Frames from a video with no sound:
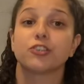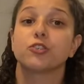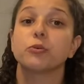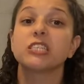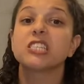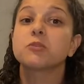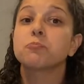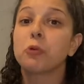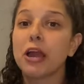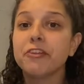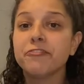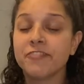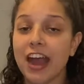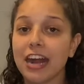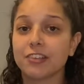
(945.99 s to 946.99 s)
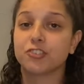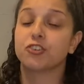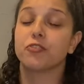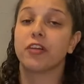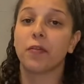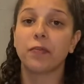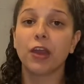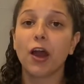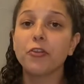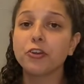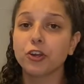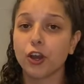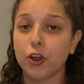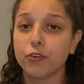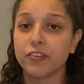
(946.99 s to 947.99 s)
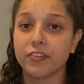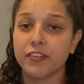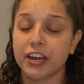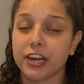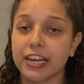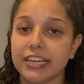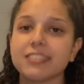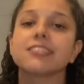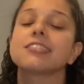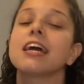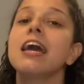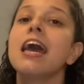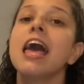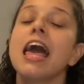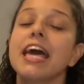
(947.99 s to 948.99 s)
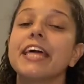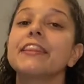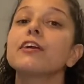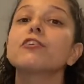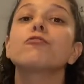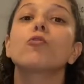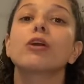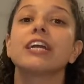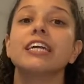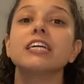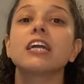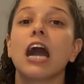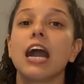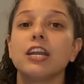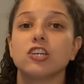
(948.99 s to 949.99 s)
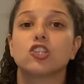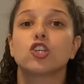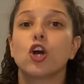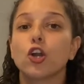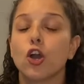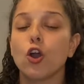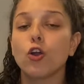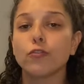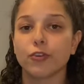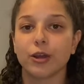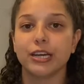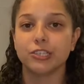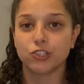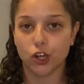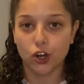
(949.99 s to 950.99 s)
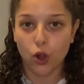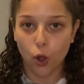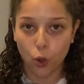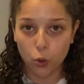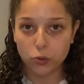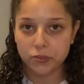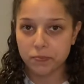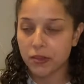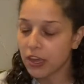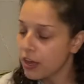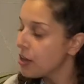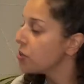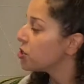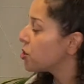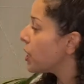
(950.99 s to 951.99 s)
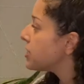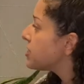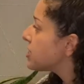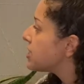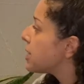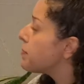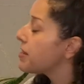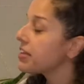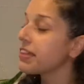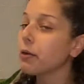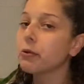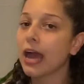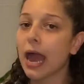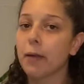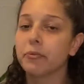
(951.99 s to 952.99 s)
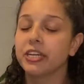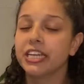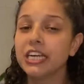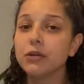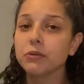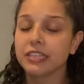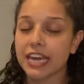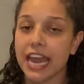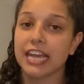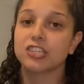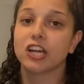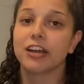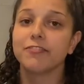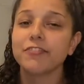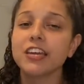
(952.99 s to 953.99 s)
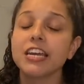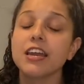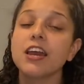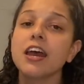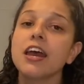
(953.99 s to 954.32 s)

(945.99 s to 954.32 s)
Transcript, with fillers: So it spread faster than the other COVID variants, and therefore it kind of took over and took hold. So that's the same thing that would happen here with the HIV.